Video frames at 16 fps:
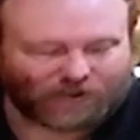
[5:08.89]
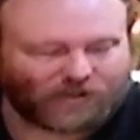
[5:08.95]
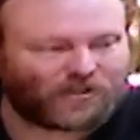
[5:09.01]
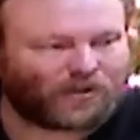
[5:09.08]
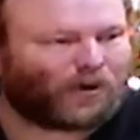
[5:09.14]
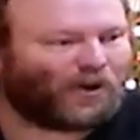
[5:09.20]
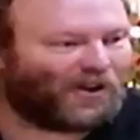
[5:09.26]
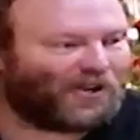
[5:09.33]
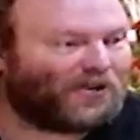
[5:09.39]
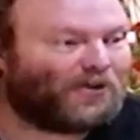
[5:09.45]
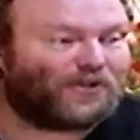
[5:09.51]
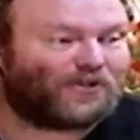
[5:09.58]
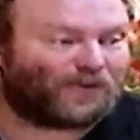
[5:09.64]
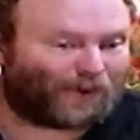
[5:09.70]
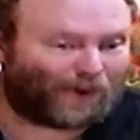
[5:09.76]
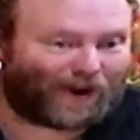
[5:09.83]
So good
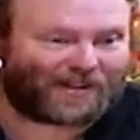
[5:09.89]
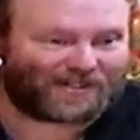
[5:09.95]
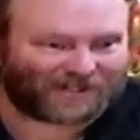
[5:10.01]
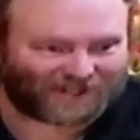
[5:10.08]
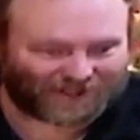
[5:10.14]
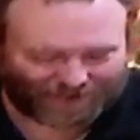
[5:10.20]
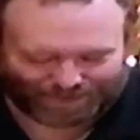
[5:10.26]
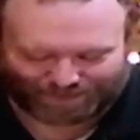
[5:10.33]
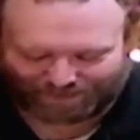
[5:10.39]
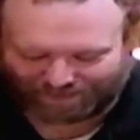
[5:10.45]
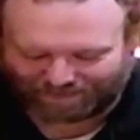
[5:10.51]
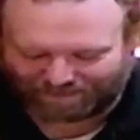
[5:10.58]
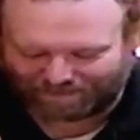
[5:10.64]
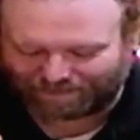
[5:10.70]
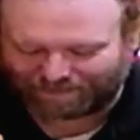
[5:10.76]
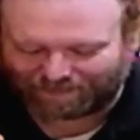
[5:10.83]
news for us,
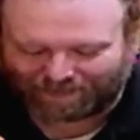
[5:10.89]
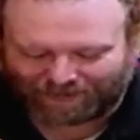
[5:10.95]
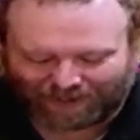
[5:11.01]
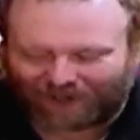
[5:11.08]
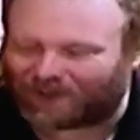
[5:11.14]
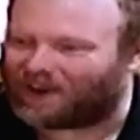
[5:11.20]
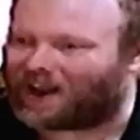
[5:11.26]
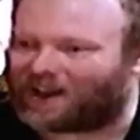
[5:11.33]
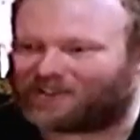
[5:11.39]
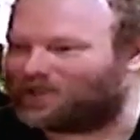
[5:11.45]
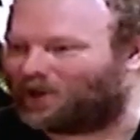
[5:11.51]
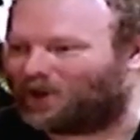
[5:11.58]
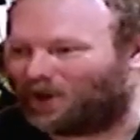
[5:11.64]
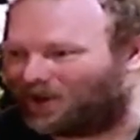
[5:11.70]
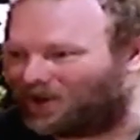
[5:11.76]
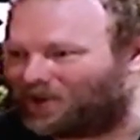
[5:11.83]
not
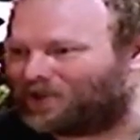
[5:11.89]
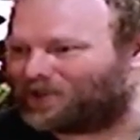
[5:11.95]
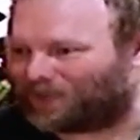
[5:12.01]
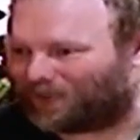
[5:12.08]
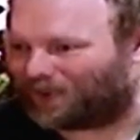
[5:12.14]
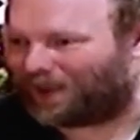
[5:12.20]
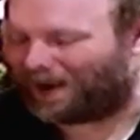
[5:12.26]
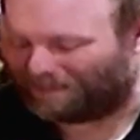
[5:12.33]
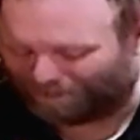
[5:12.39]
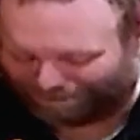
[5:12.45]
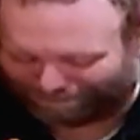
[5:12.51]
so good news for them.